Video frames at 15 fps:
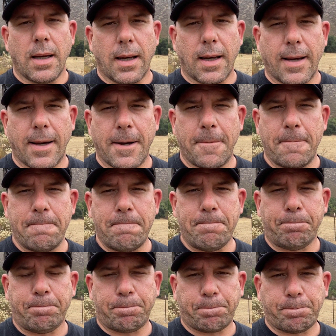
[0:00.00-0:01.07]

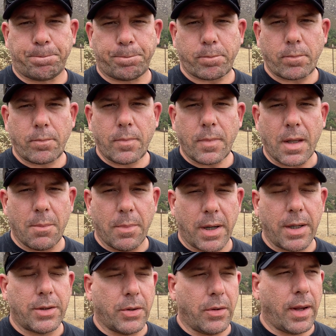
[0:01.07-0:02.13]
But
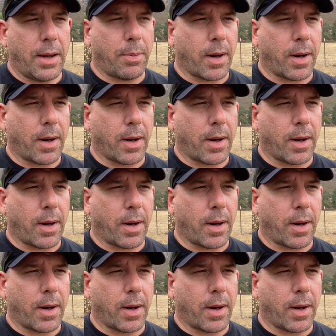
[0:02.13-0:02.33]
a 2-day